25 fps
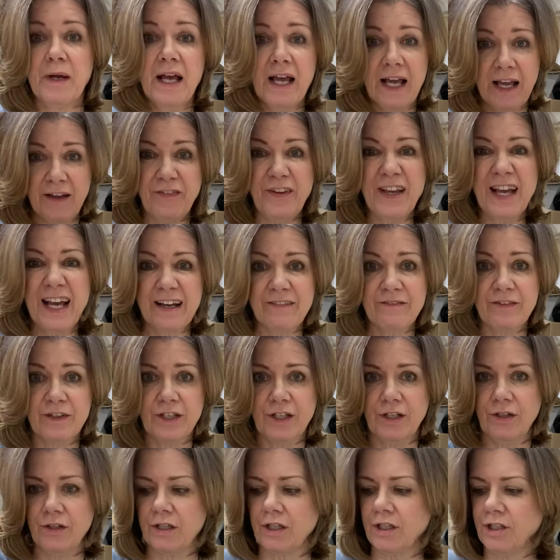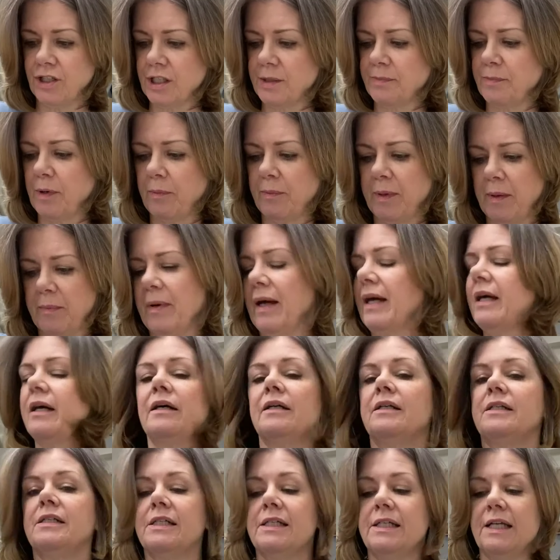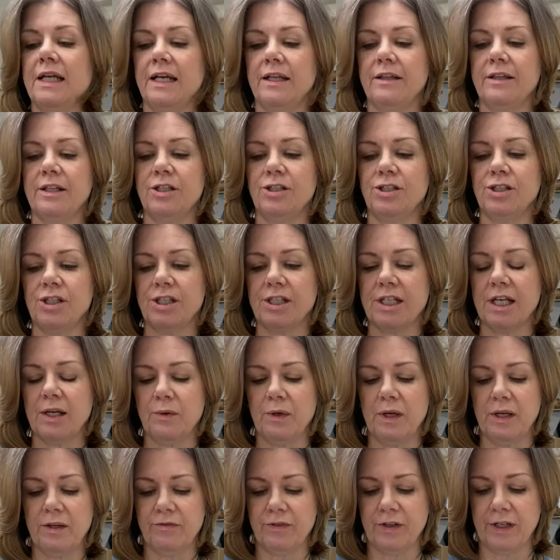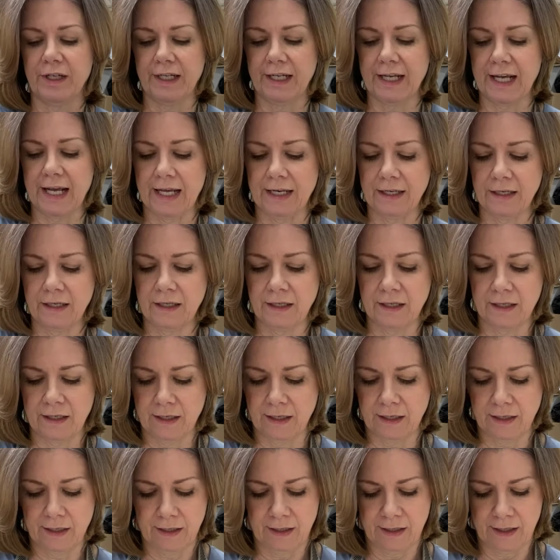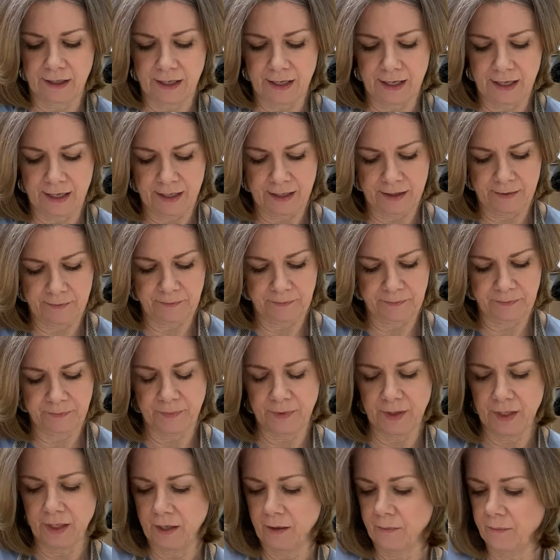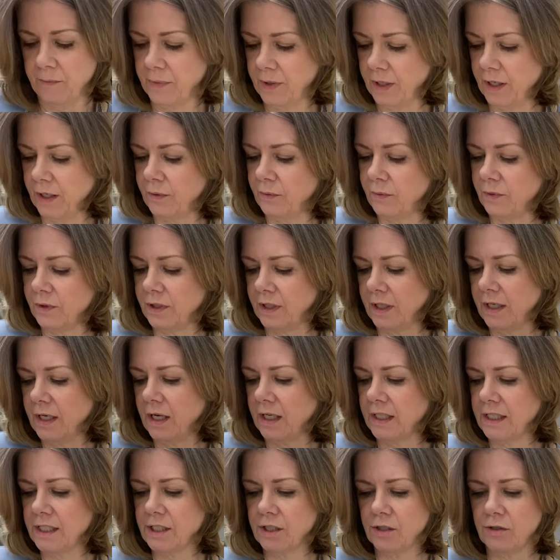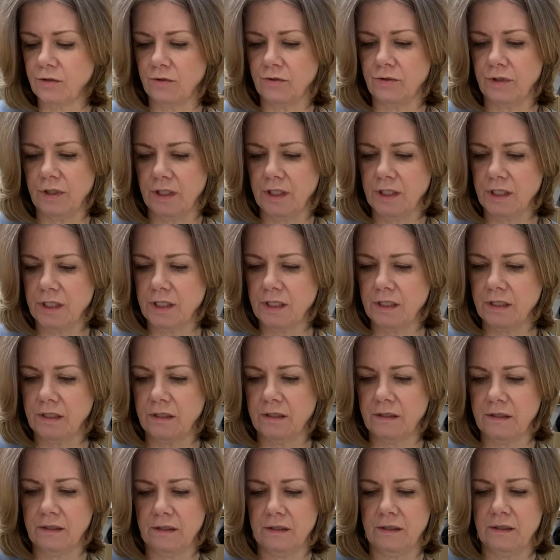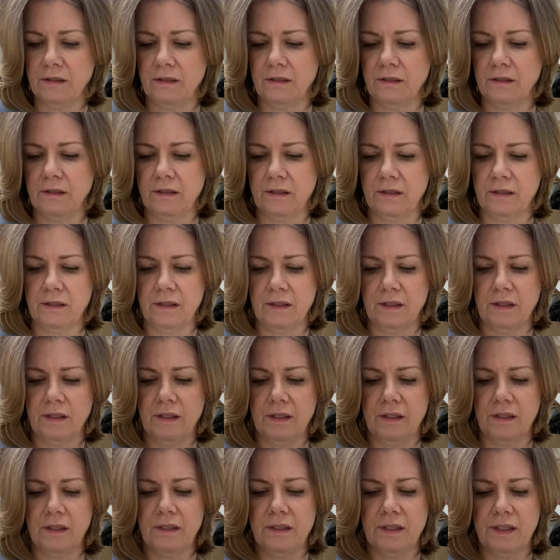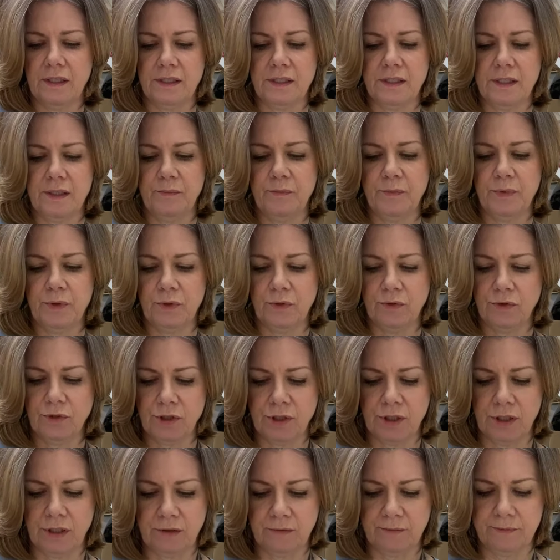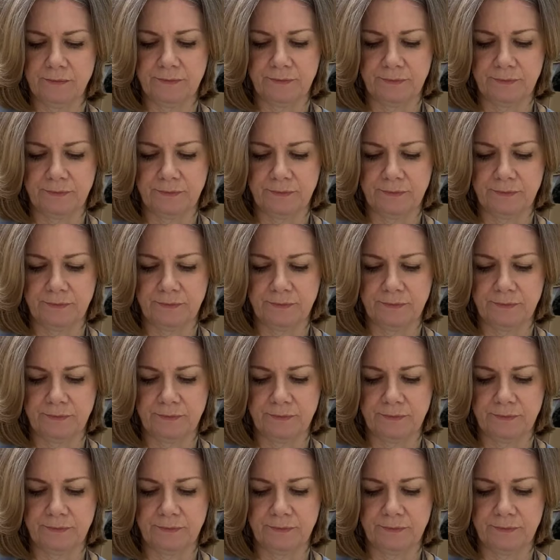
If you haven't, you can just pop it back underneath and just go over it again. But you want nice corners. That's important.